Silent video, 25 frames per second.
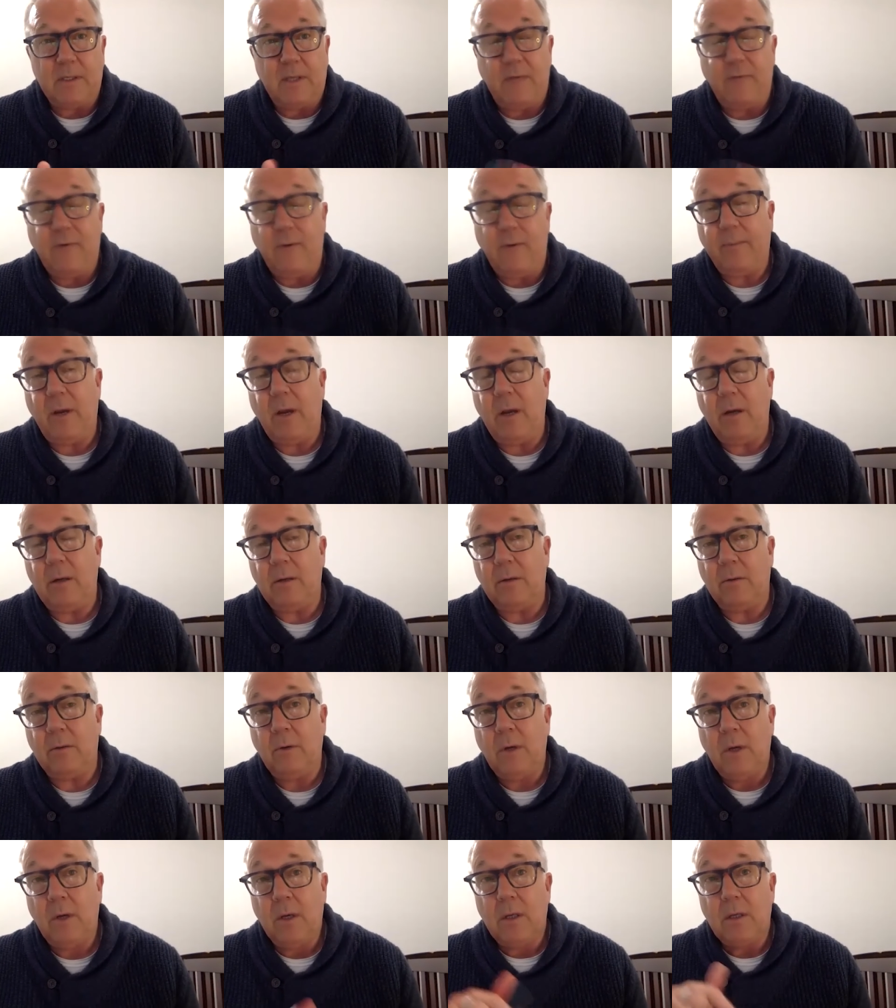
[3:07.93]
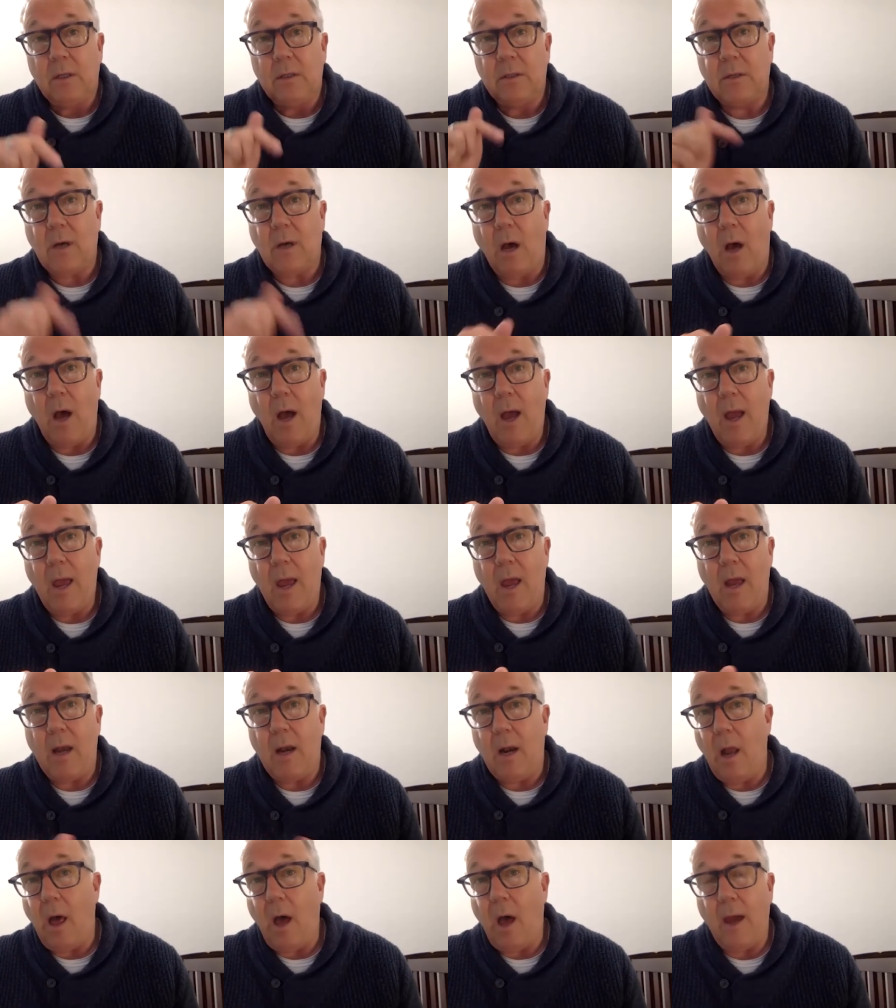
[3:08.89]
If I'm going to die
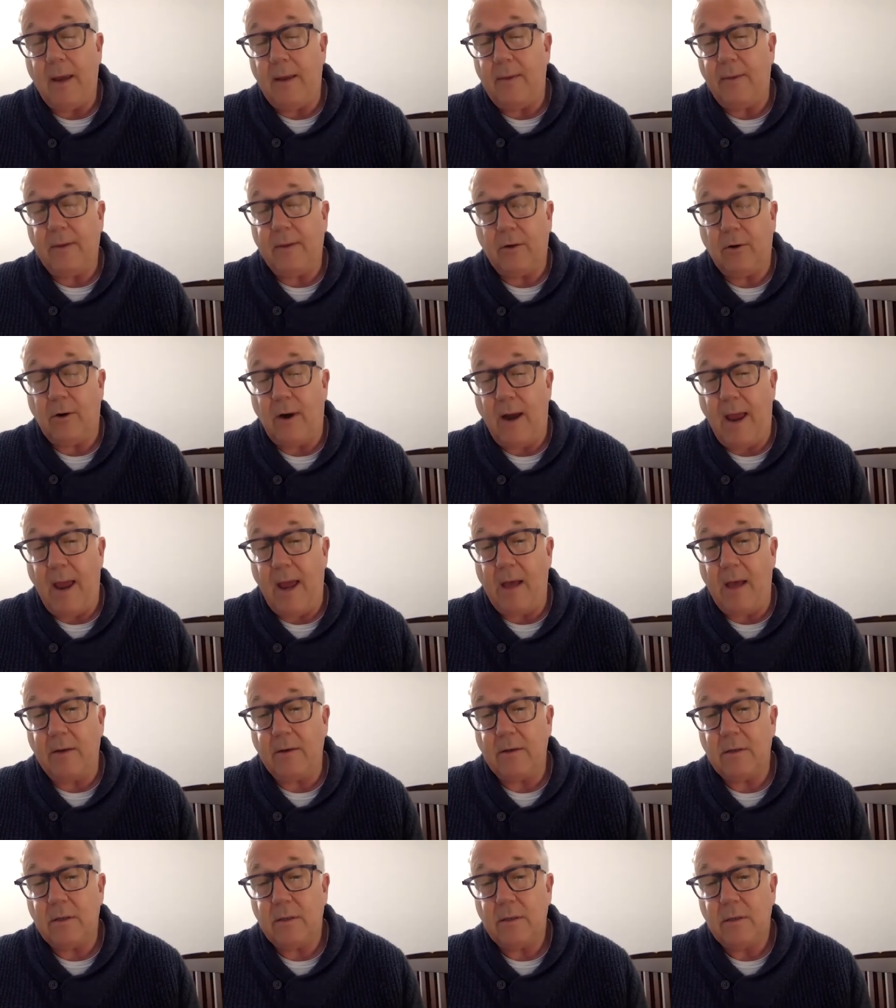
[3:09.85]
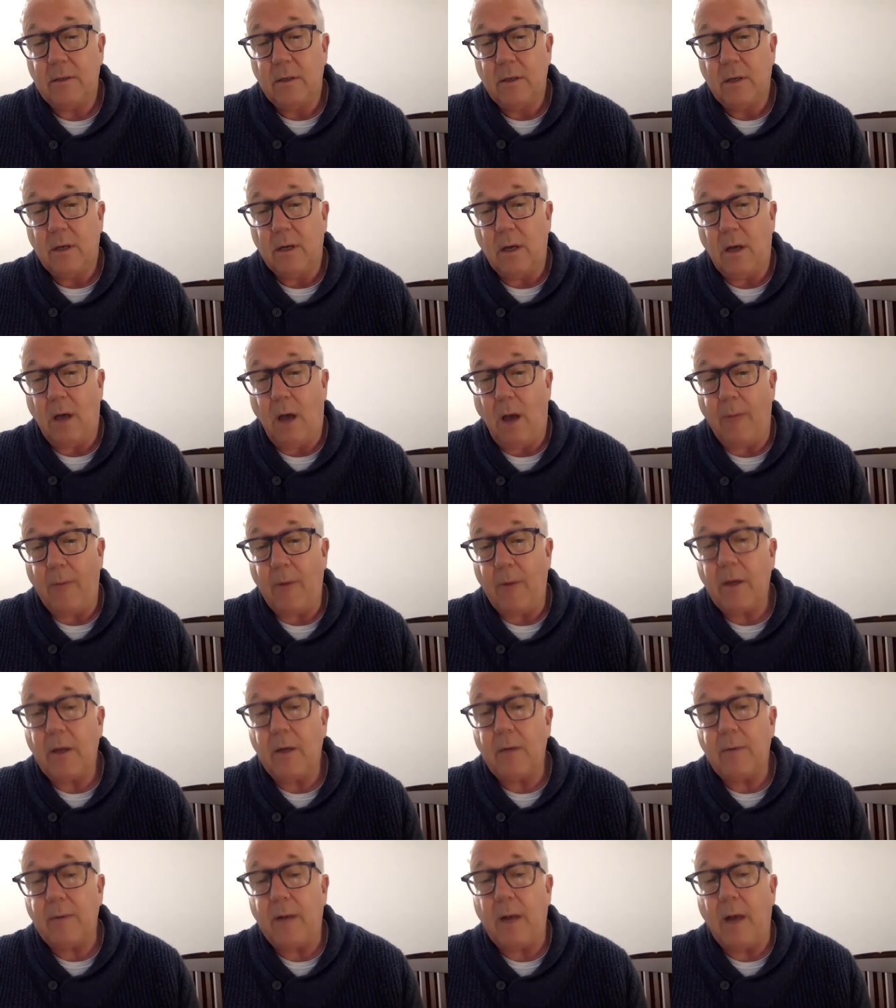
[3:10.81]
and lie in the ground, I'm not
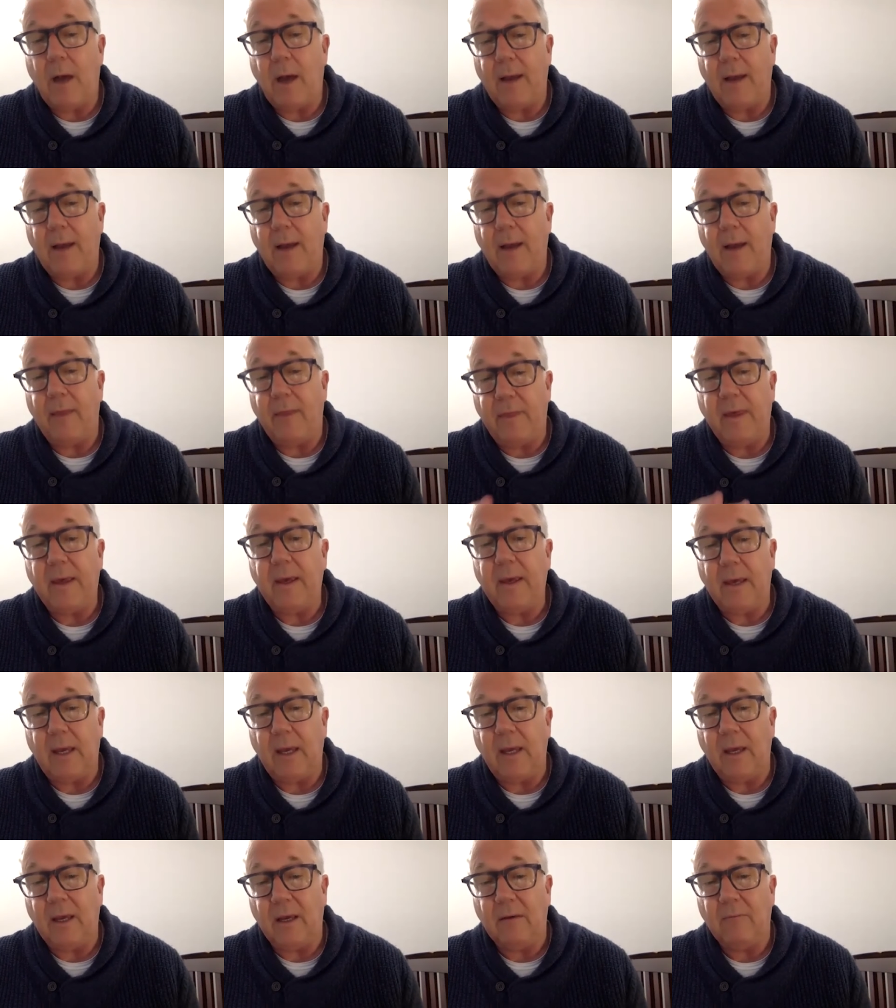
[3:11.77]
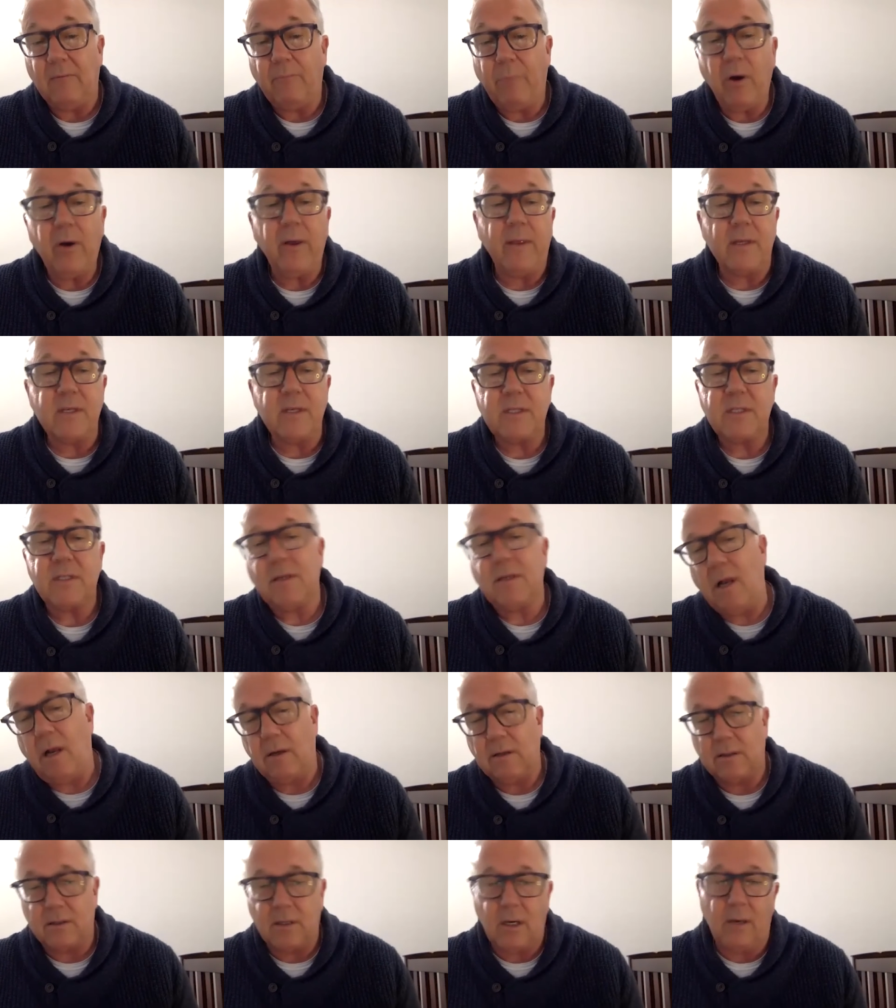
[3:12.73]
going to be lying there thinking, boy, this is a
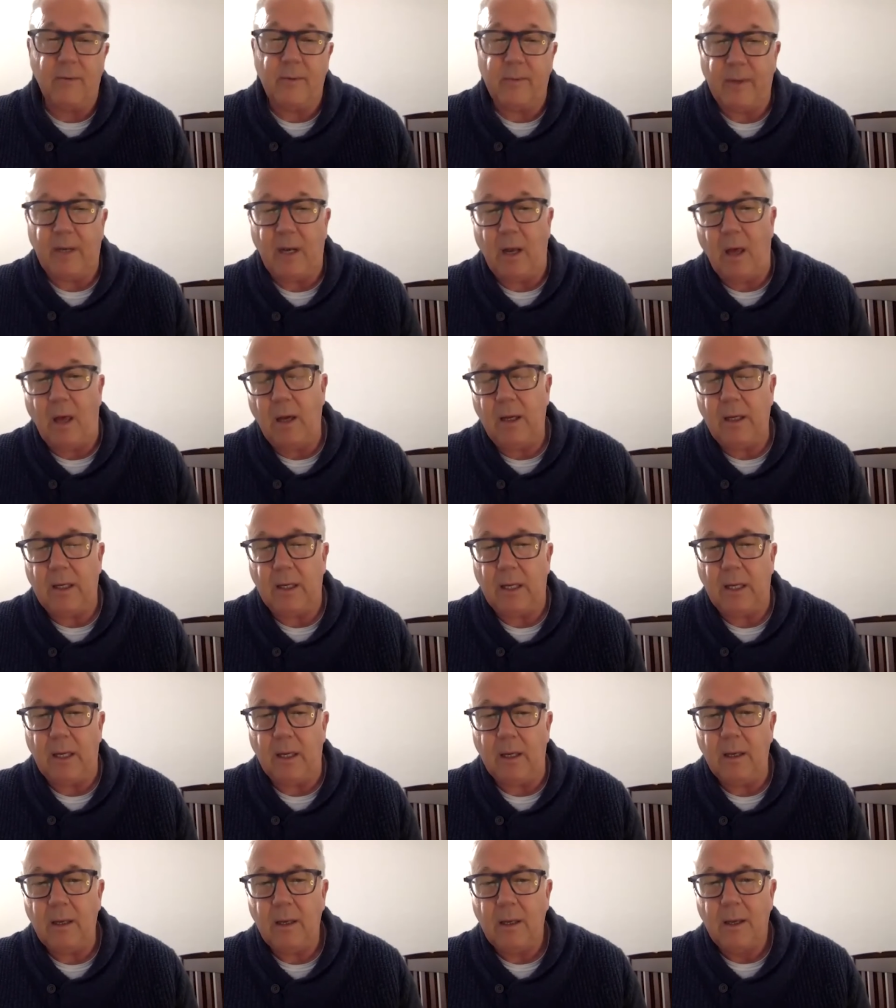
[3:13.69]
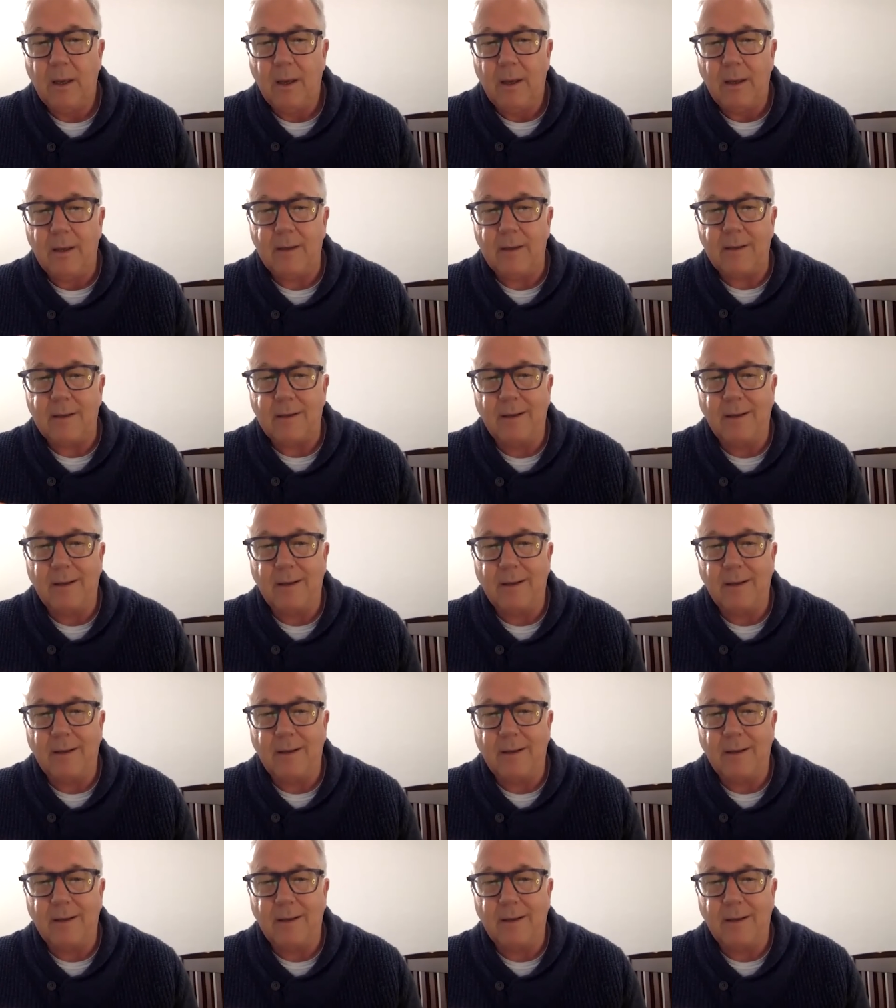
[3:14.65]
long time to be lying here. It,